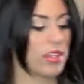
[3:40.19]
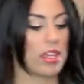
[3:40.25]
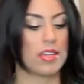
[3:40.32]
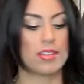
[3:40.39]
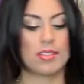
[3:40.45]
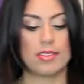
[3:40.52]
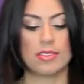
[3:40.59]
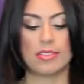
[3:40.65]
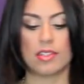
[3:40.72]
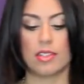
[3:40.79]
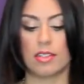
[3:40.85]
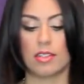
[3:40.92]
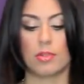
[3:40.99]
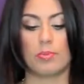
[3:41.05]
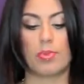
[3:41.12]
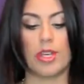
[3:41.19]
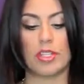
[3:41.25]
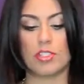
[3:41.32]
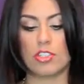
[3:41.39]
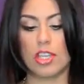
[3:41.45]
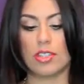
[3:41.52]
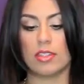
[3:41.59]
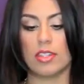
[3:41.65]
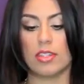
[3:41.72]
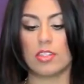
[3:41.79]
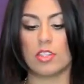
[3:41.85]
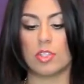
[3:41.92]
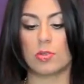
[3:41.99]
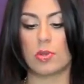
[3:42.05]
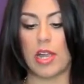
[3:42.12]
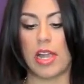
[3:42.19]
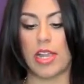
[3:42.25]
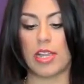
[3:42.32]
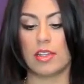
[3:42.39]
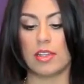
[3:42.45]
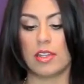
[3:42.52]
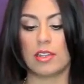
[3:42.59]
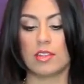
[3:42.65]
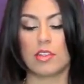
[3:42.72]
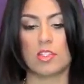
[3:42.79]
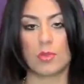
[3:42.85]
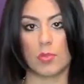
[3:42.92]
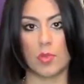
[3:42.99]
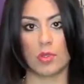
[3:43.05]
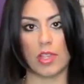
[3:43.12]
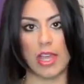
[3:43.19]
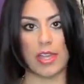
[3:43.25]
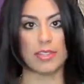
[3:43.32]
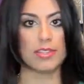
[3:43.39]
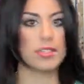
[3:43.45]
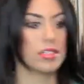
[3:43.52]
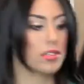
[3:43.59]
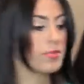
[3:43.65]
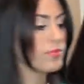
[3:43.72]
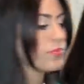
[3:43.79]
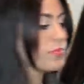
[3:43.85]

this, but gently spray the spool end.